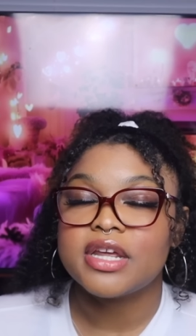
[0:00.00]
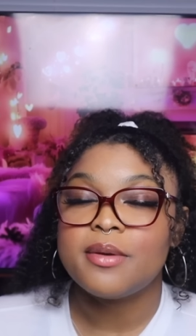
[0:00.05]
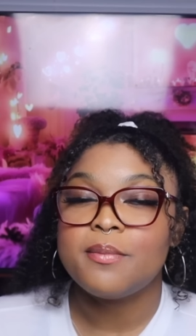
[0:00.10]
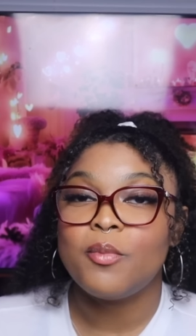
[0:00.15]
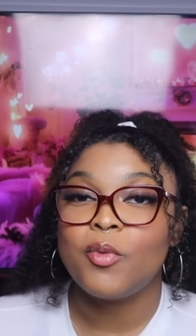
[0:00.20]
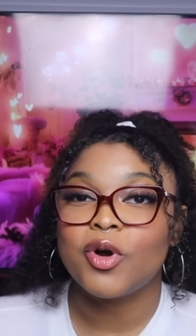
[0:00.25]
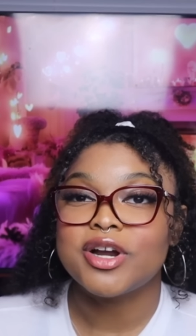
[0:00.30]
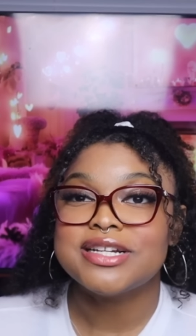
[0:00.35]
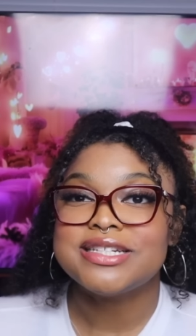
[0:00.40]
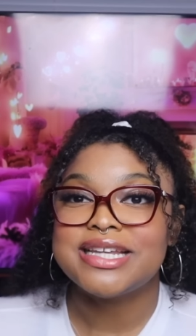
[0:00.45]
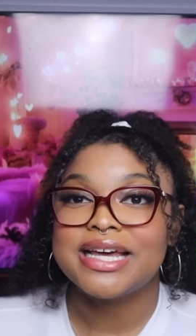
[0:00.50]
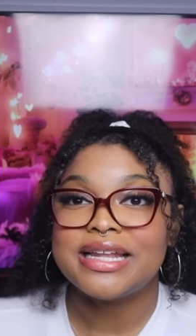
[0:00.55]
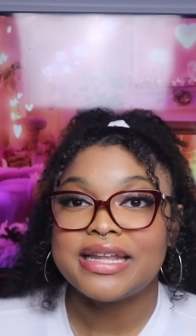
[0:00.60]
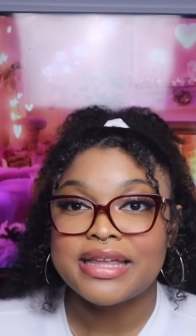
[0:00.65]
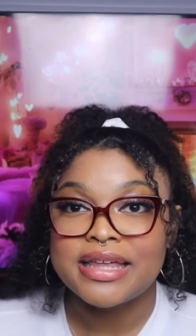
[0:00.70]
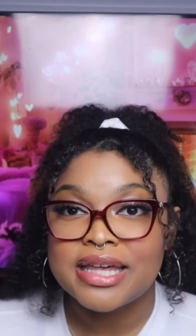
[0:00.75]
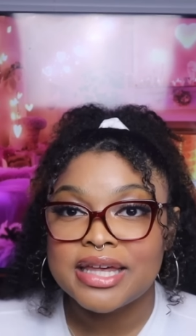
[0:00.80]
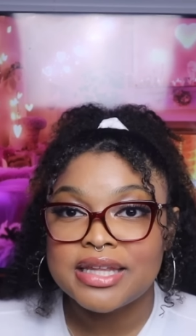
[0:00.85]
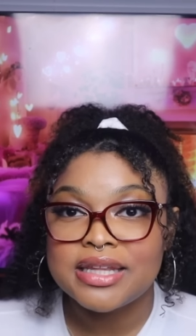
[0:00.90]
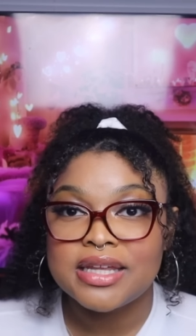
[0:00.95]
it more
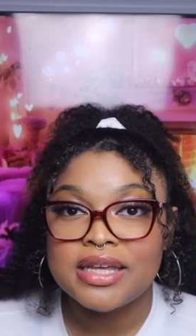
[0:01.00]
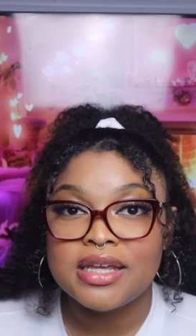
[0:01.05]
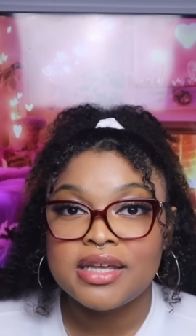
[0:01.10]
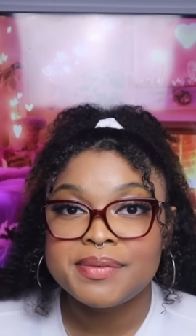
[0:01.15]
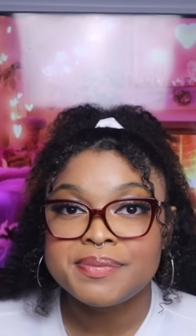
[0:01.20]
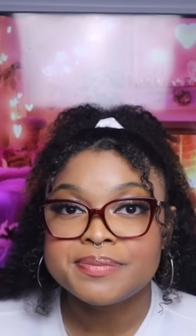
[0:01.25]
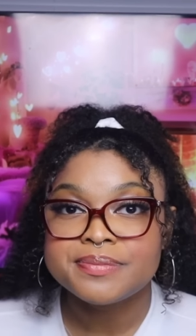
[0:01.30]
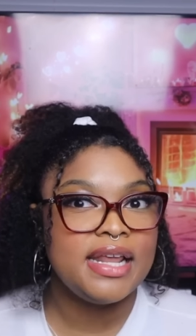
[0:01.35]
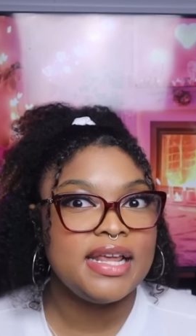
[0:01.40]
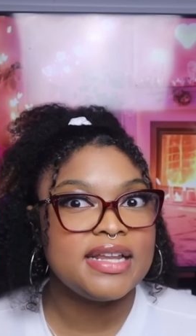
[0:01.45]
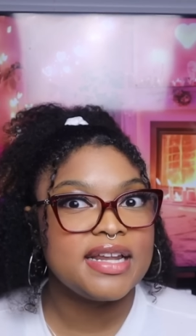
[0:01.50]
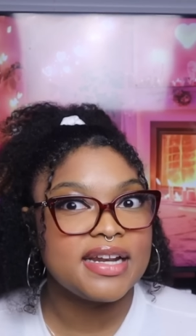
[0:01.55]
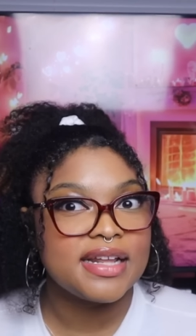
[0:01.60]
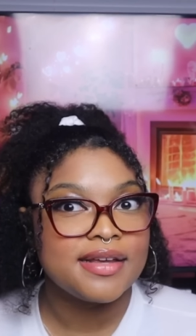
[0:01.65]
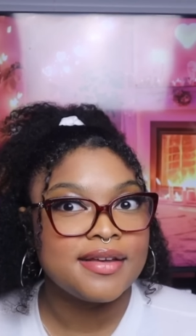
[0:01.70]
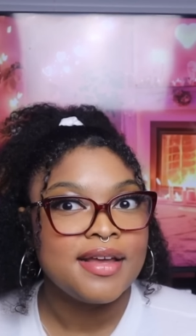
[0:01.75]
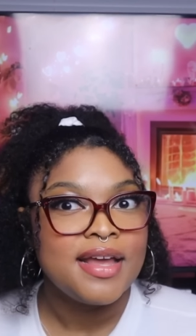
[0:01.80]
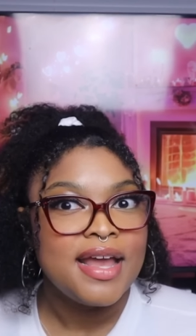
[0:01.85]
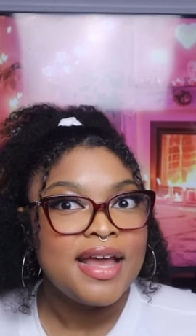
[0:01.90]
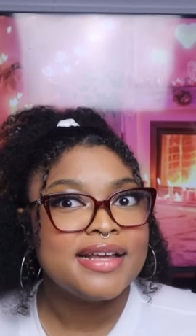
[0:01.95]
delicately, and he did
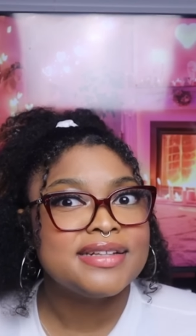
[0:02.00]
it.